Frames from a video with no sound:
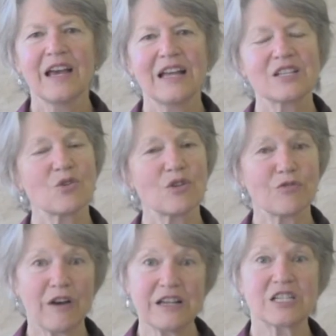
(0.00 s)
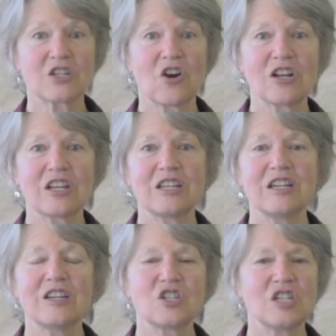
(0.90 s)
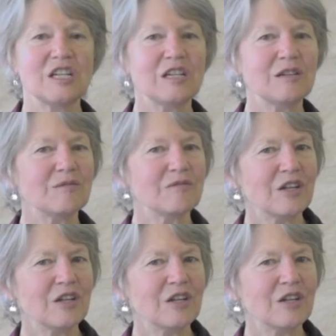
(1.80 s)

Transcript: And so the fight started. She,